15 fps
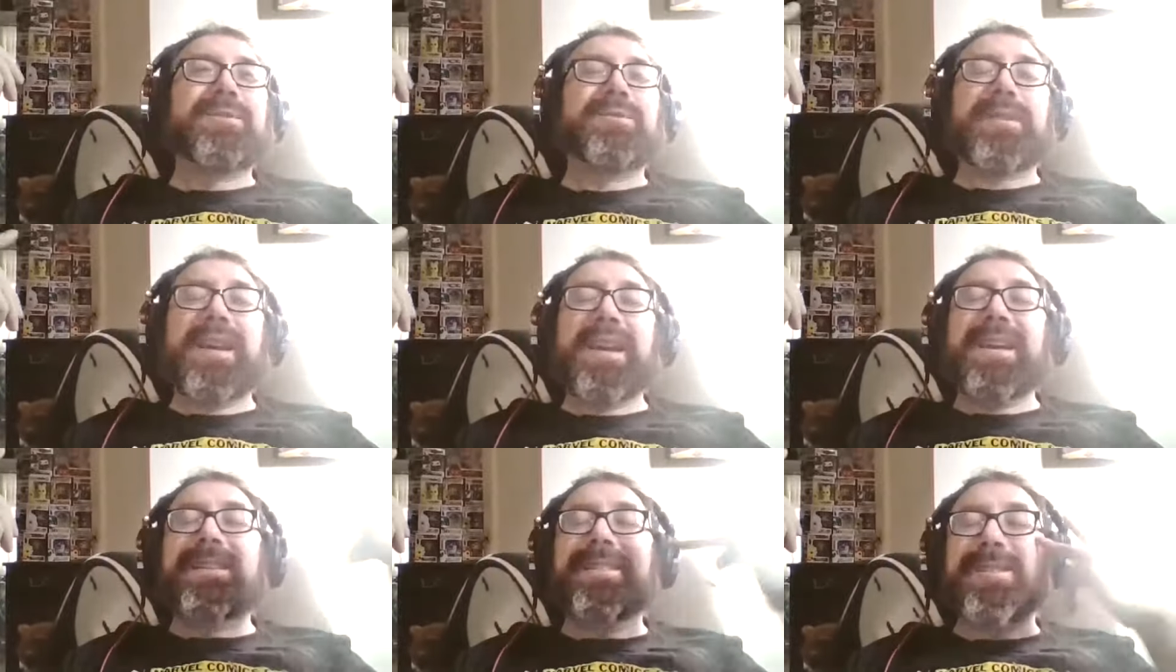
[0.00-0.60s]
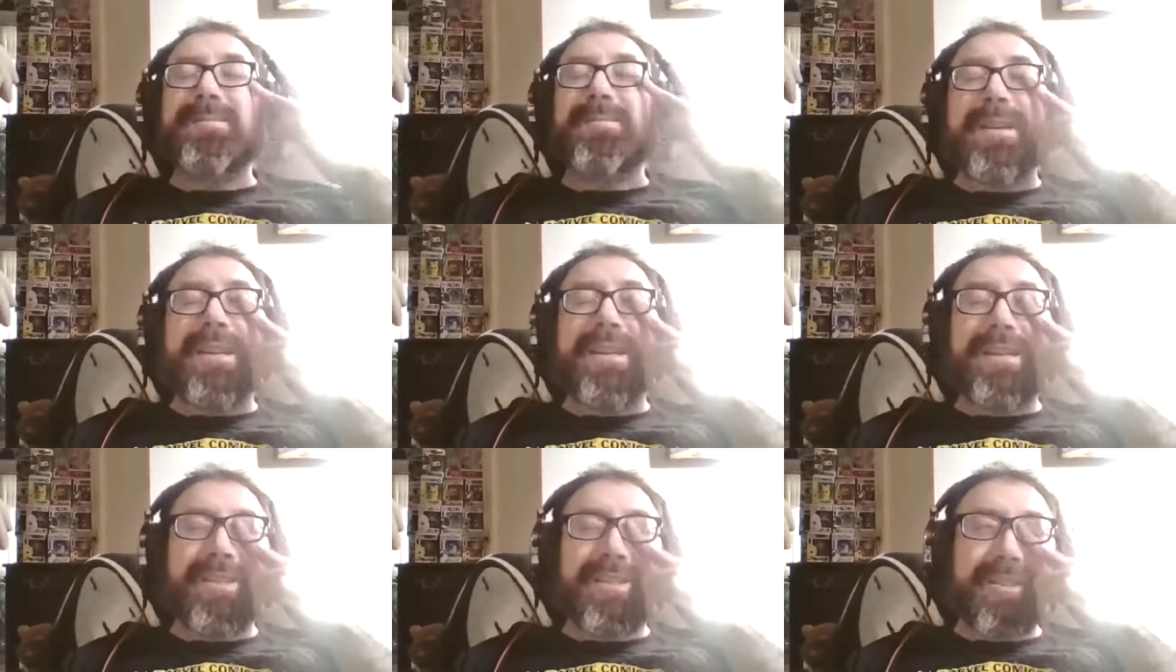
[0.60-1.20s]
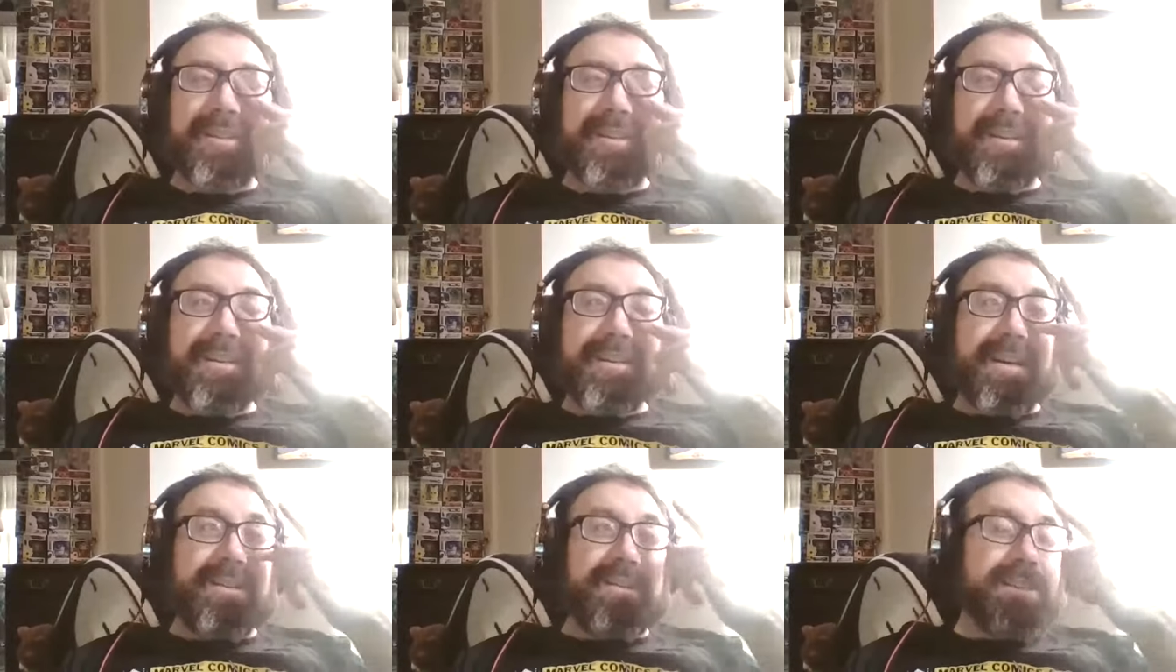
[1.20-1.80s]
grand speech
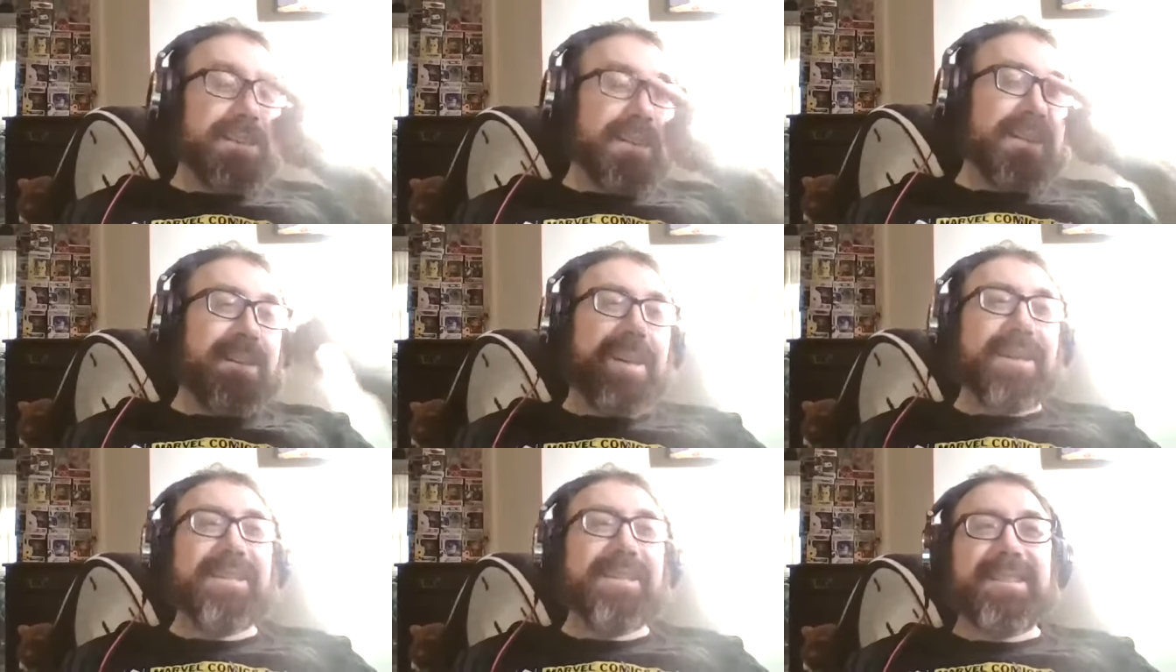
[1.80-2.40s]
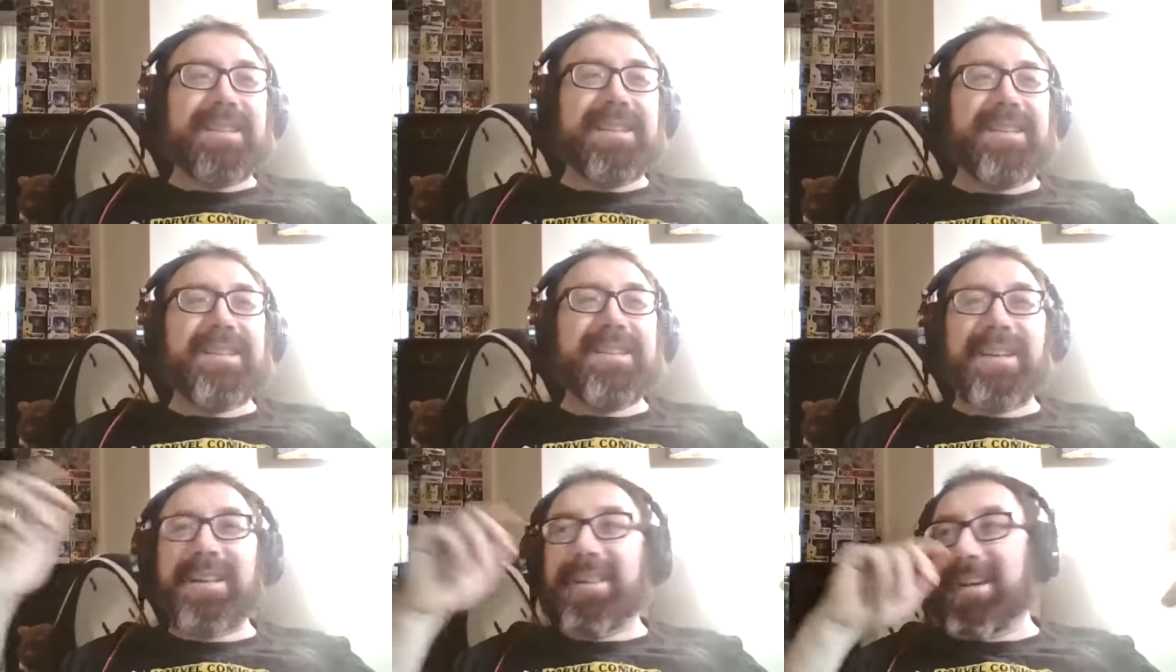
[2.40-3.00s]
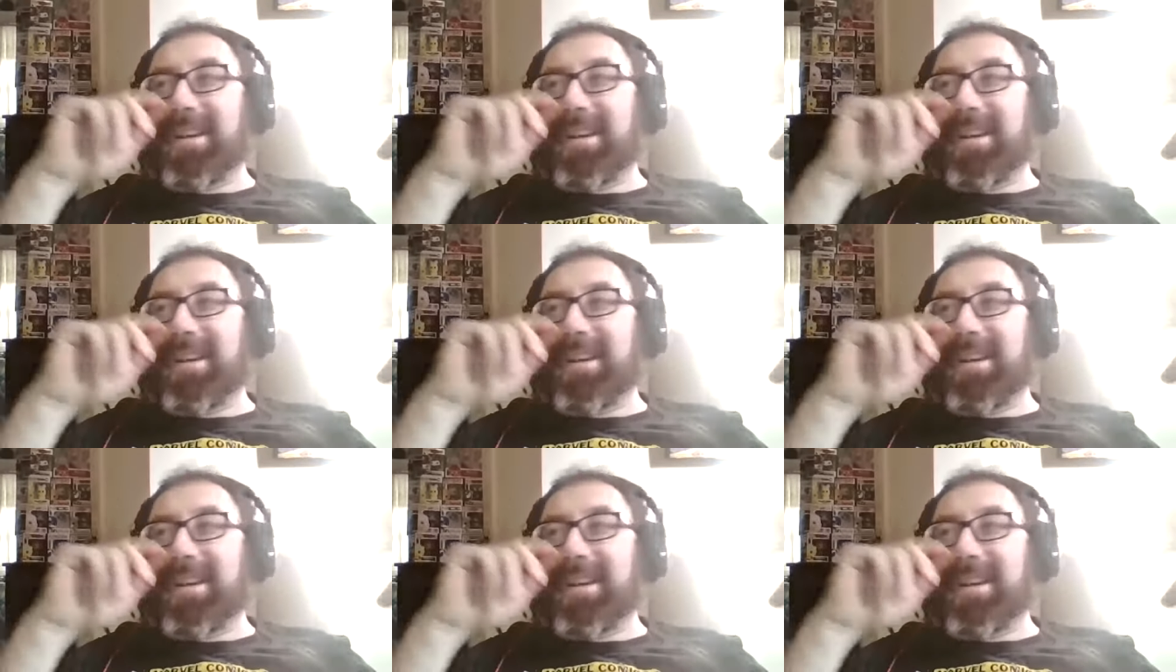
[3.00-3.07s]
and she's like 19 and